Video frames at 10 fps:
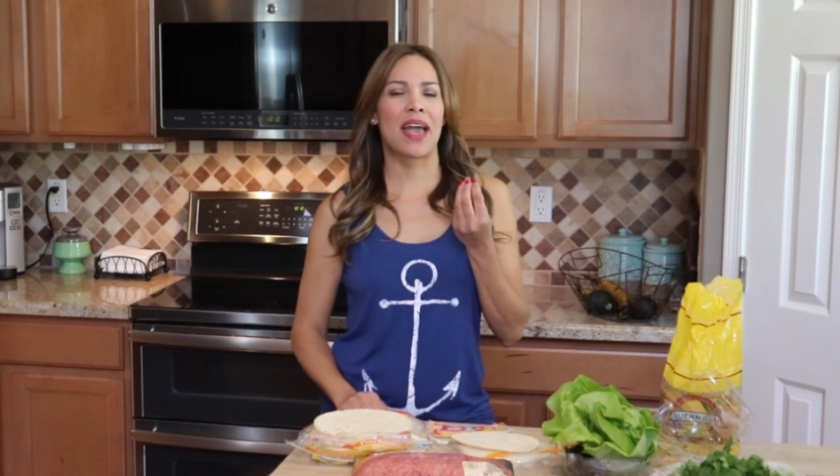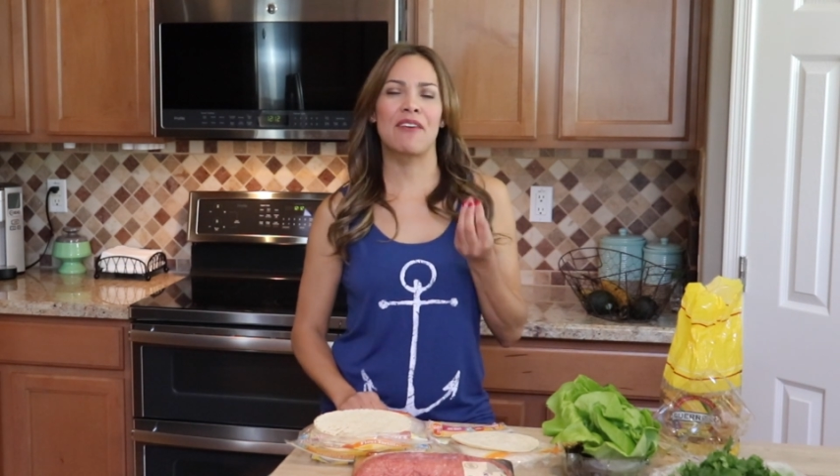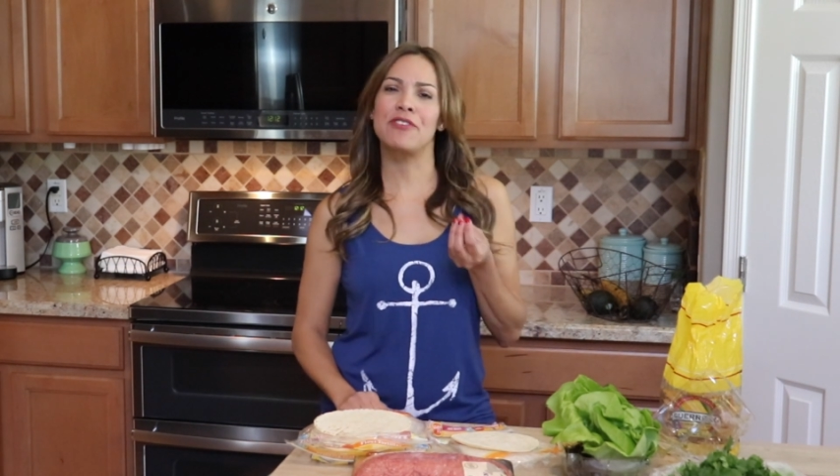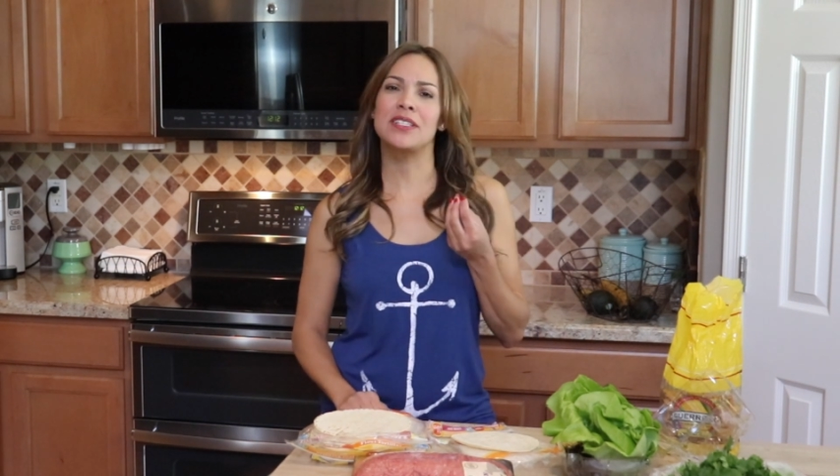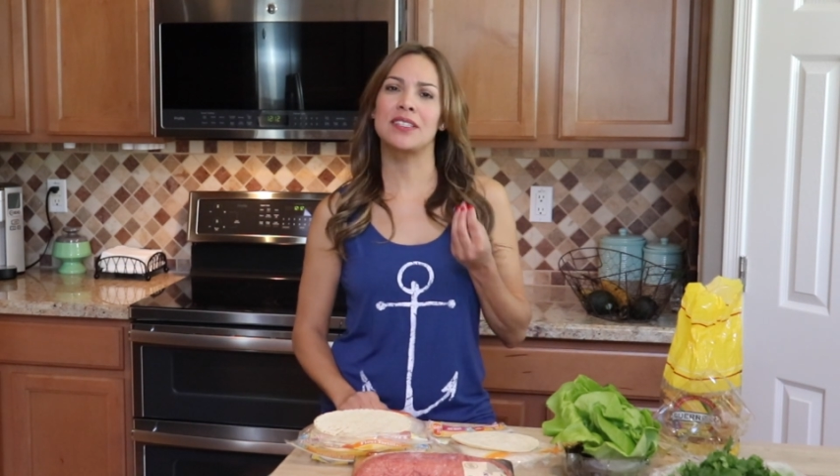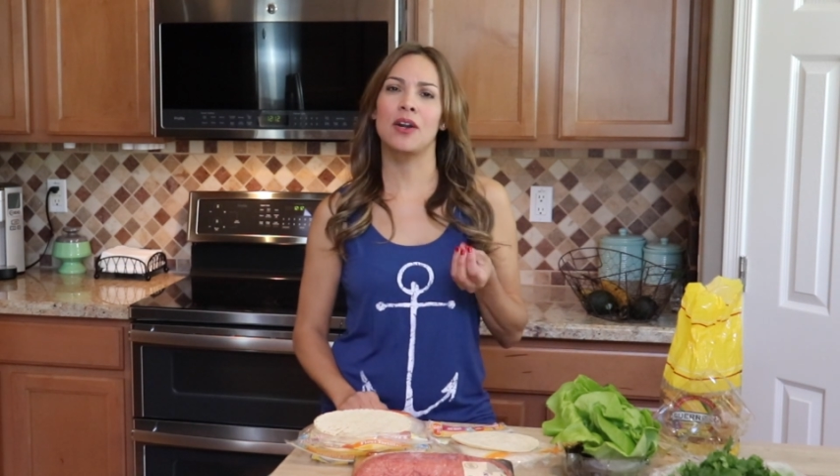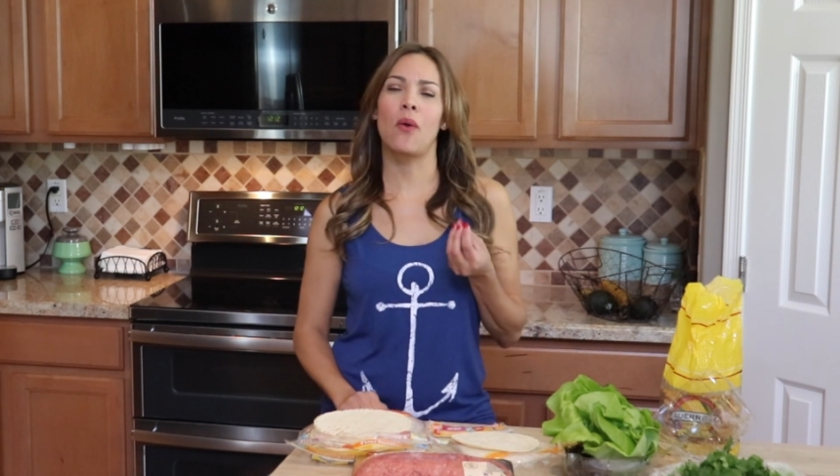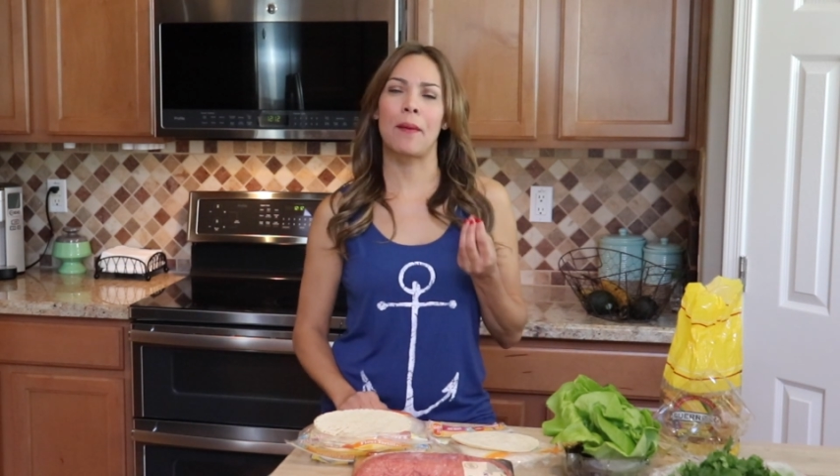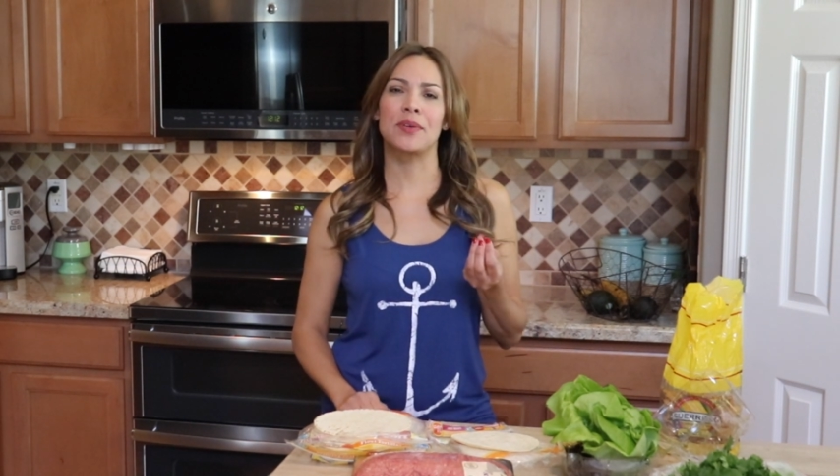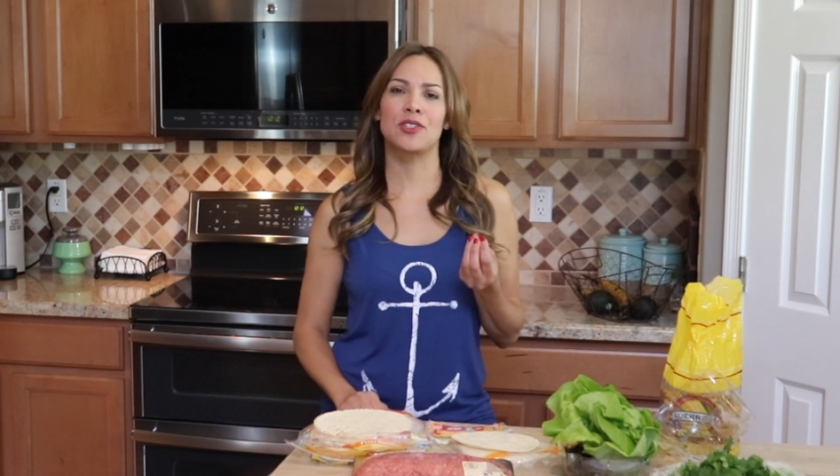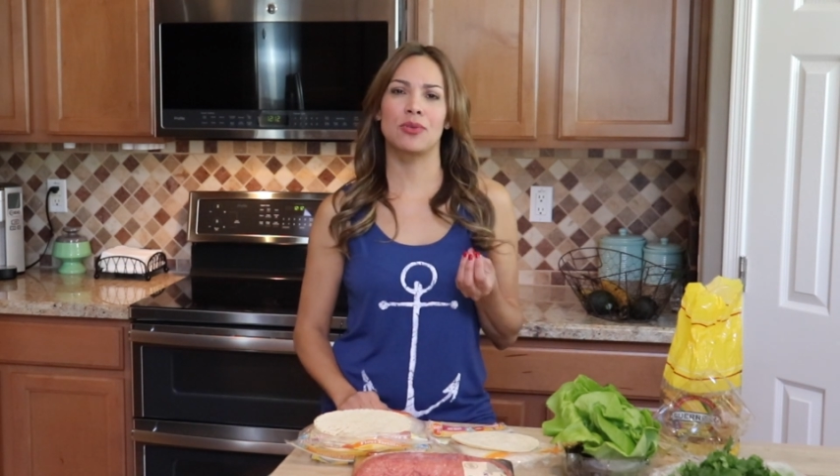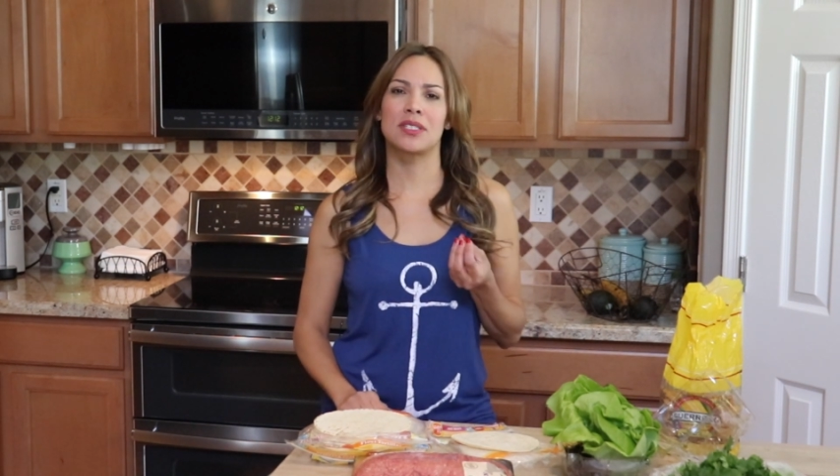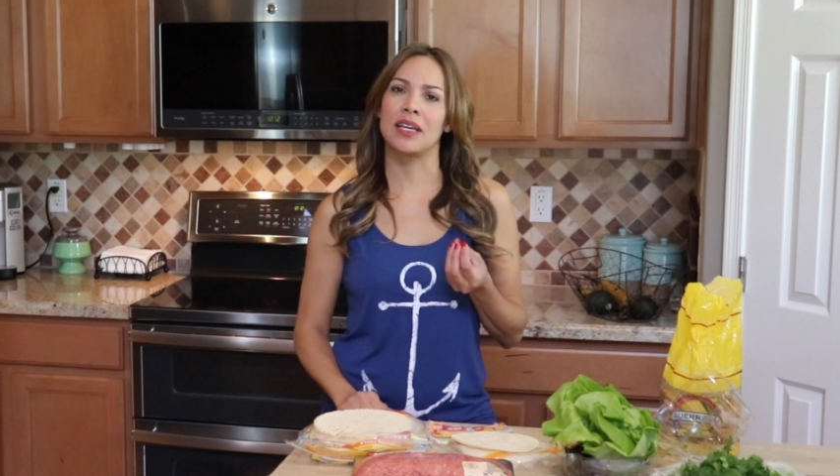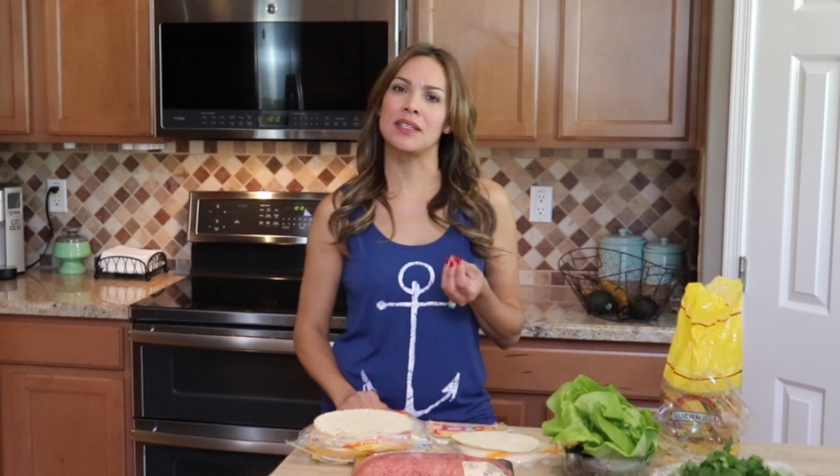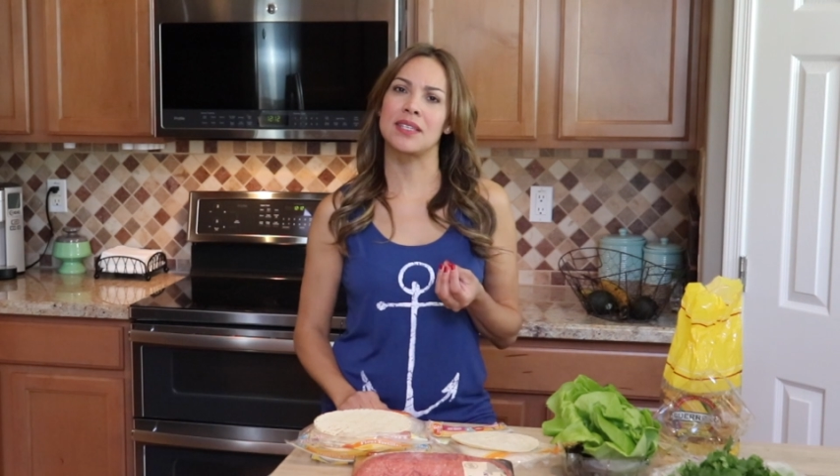every single episode
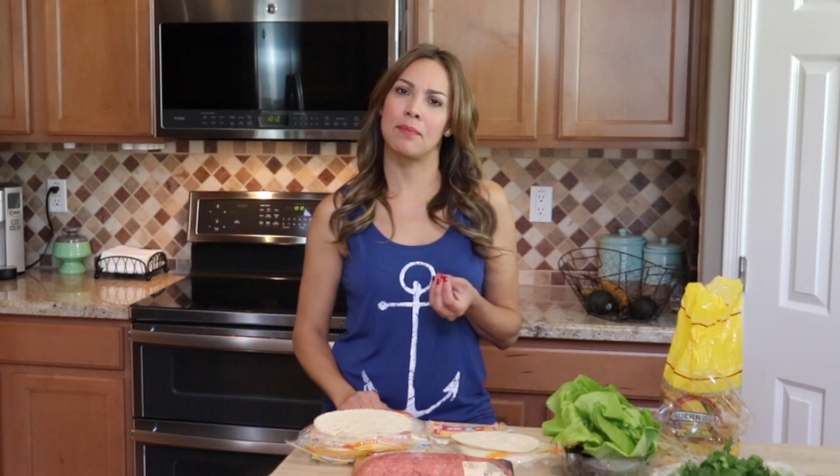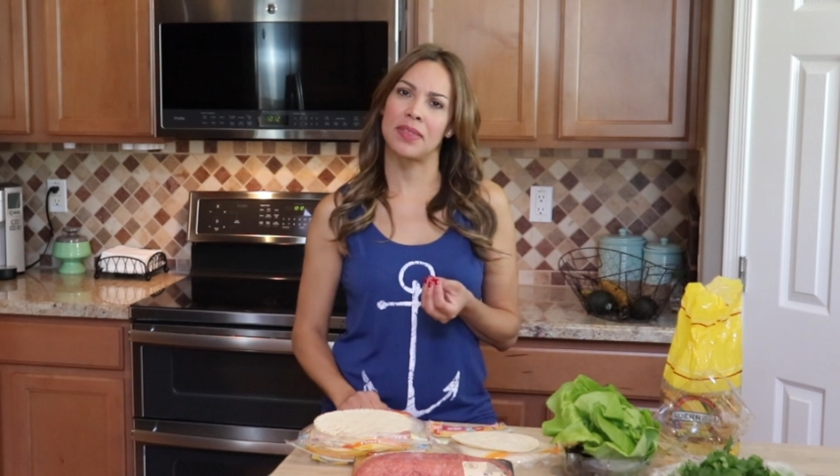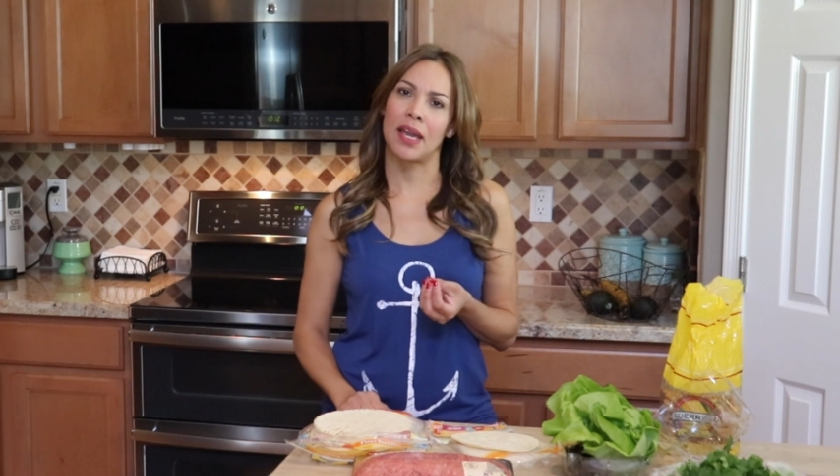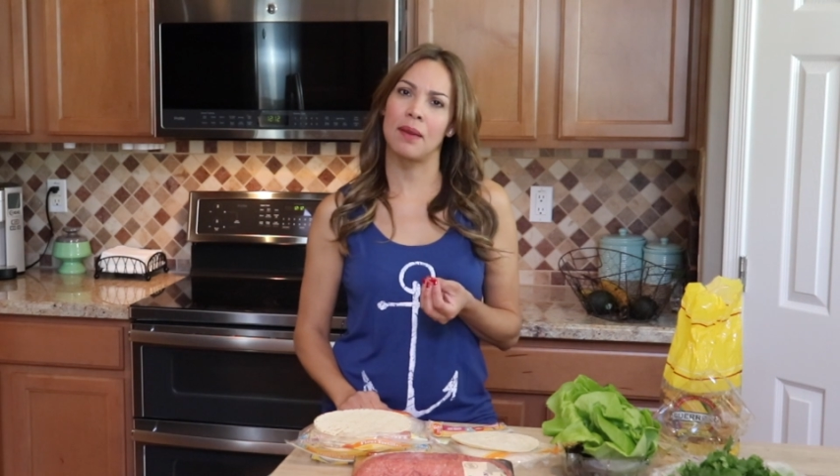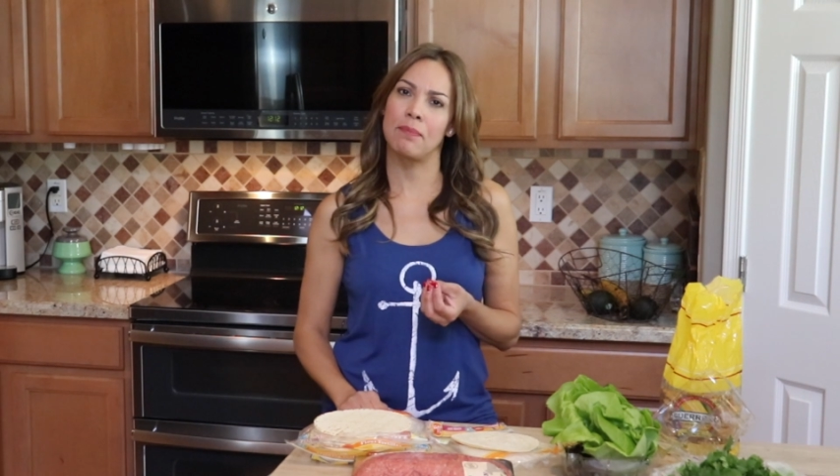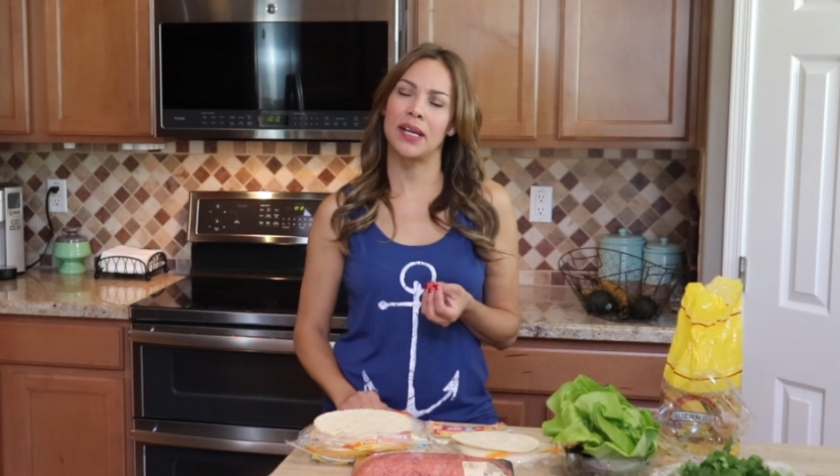saying the same thing,